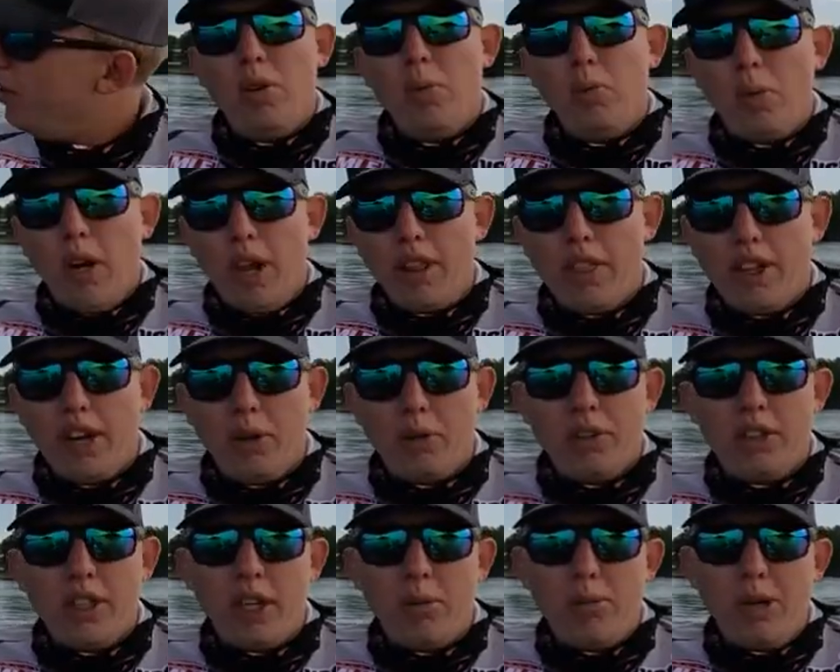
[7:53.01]
What I thought
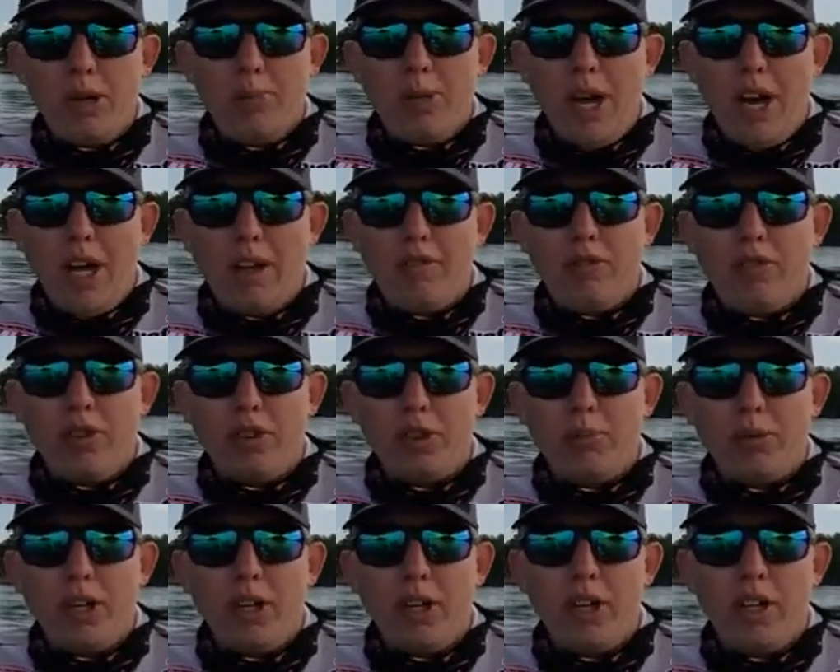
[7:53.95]
was gonna be a bad
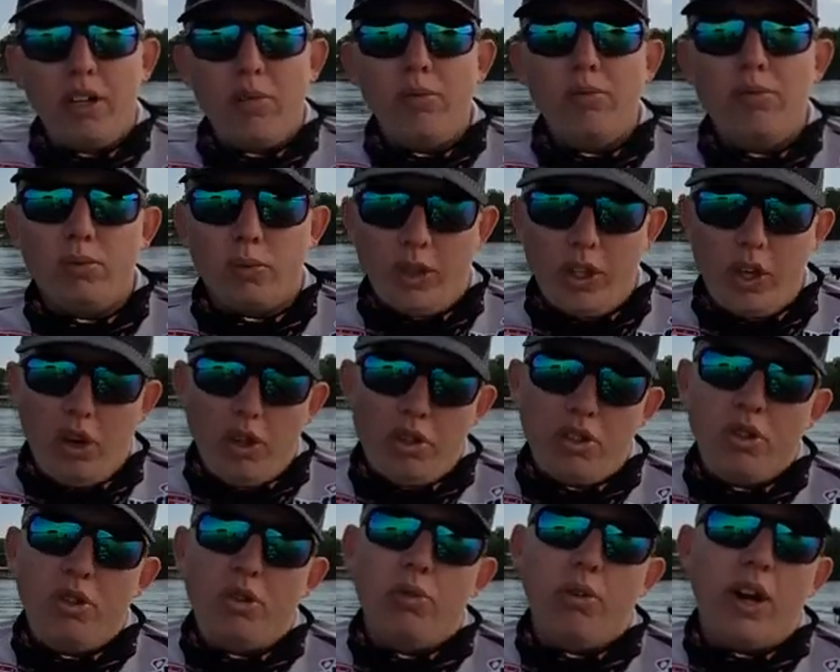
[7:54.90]
first period, we caught
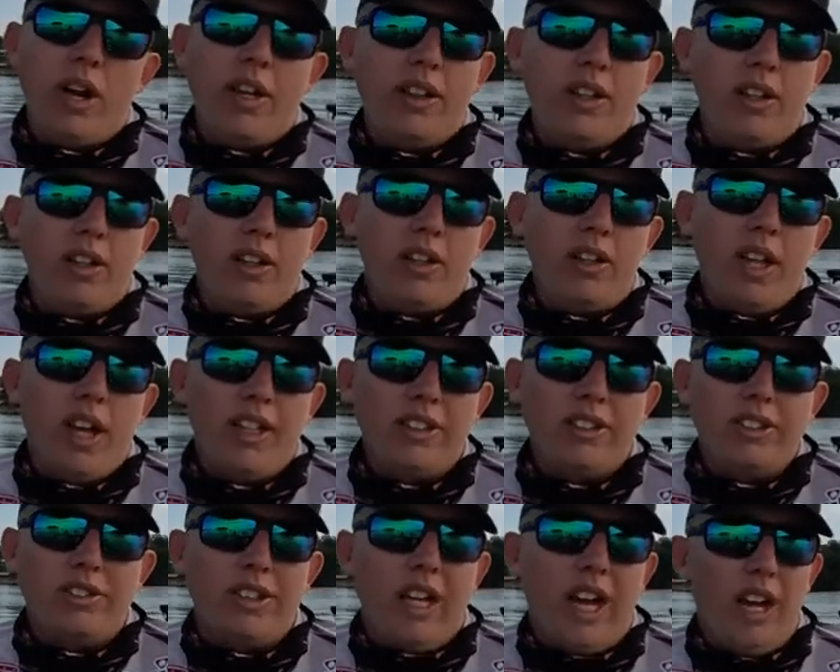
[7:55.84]
two right there in the
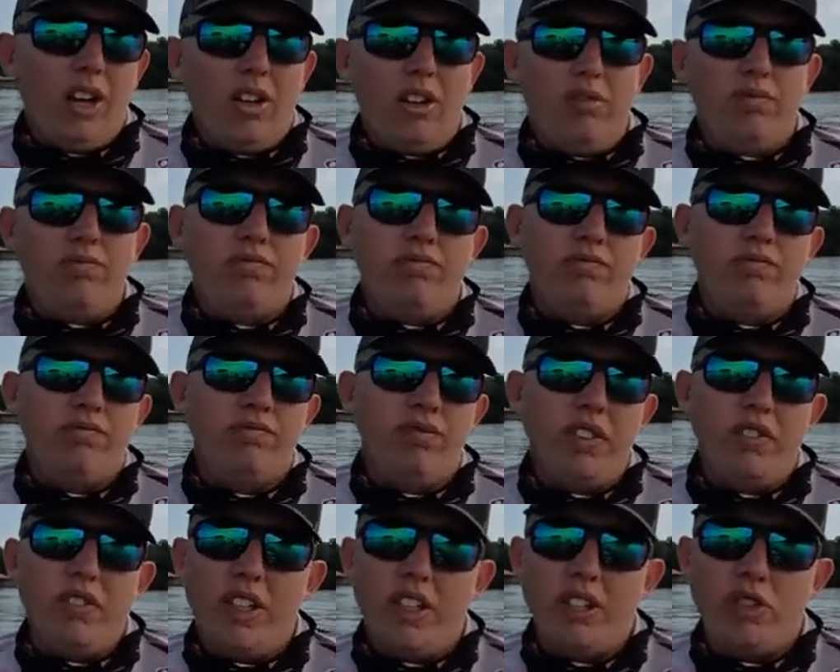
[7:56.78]
last, I don't know,
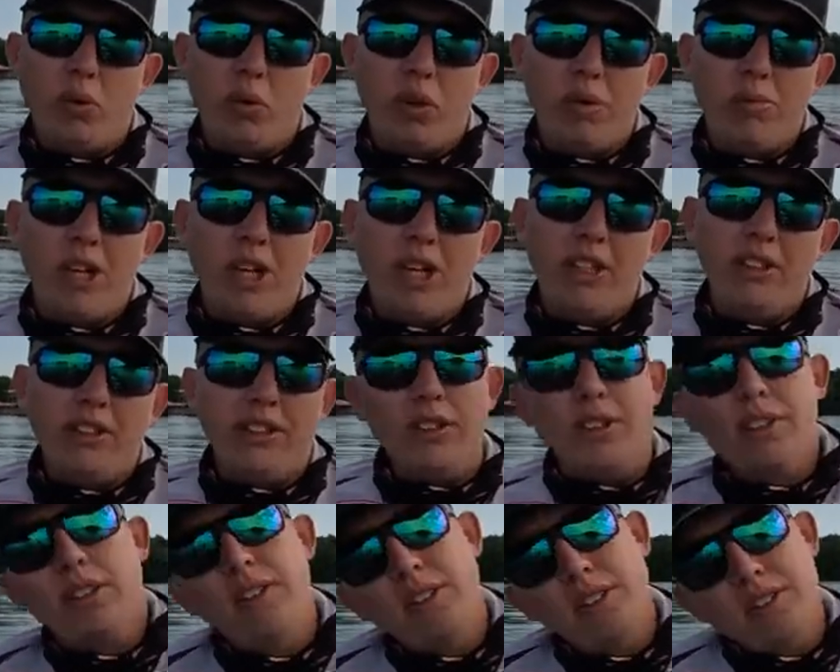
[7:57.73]
15, 20 minutes.
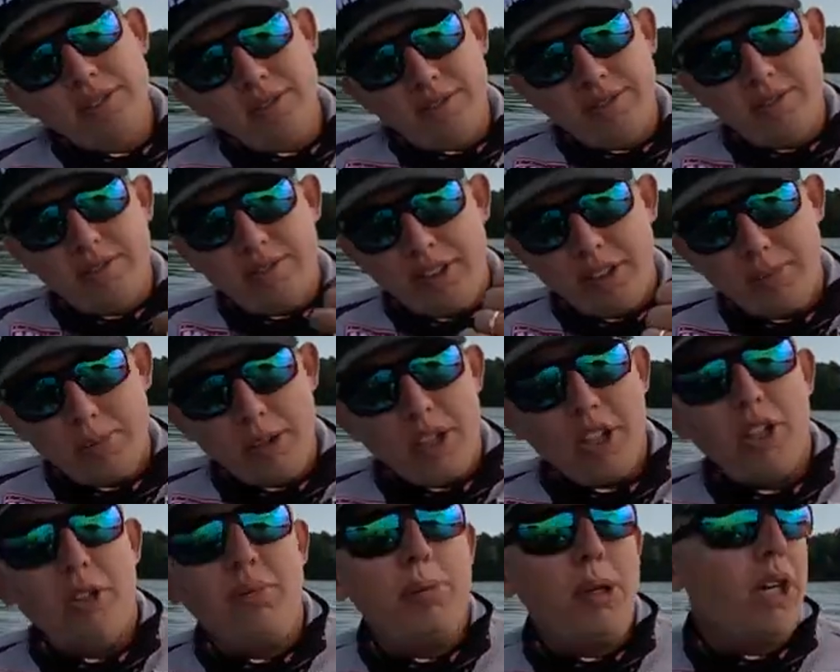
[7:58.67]
It's been a
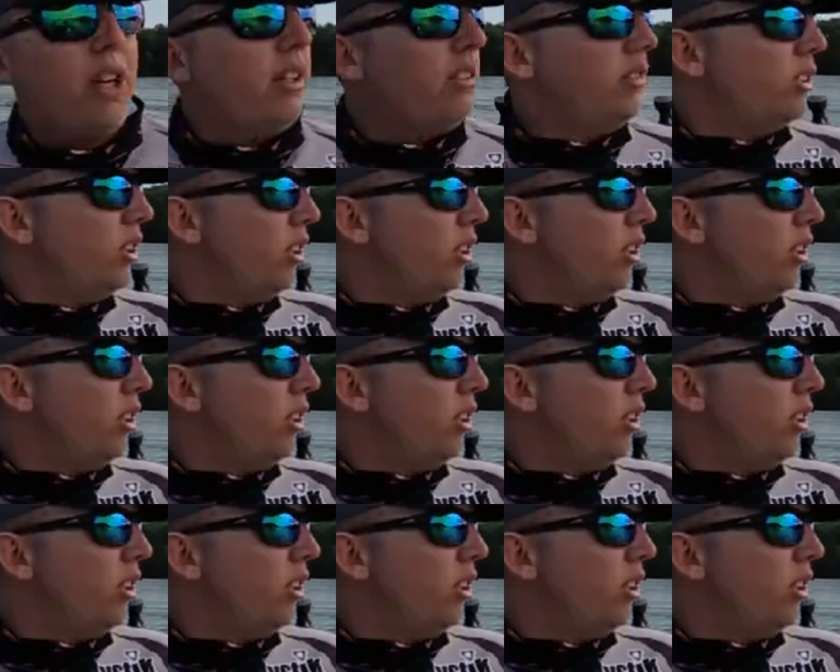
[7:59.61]
good period,